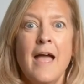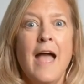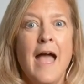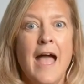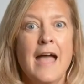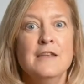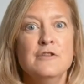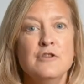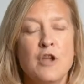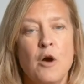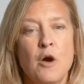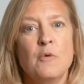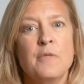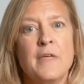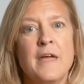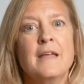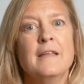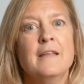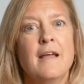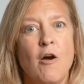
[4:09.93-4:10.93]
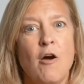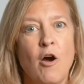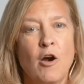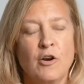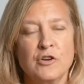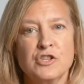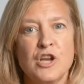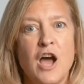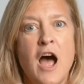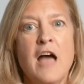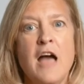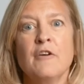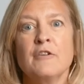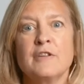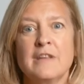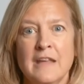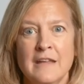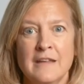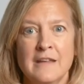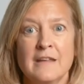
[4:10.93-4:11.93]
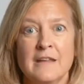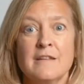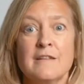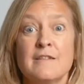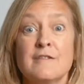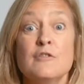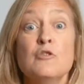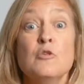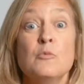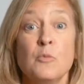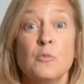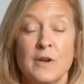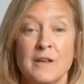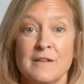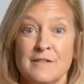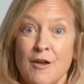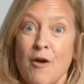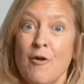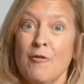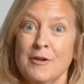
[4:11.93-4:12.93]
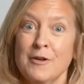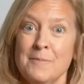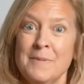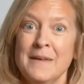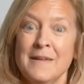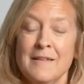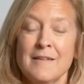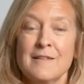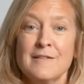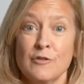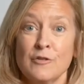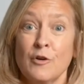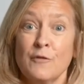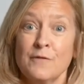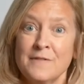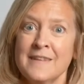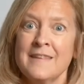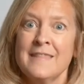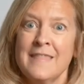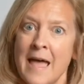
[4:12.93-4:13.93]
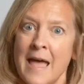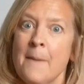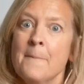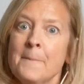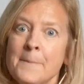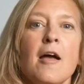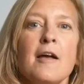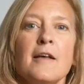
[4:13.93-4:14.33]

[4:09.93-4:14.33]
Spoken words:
and know that our child can consume what is going to be served to them.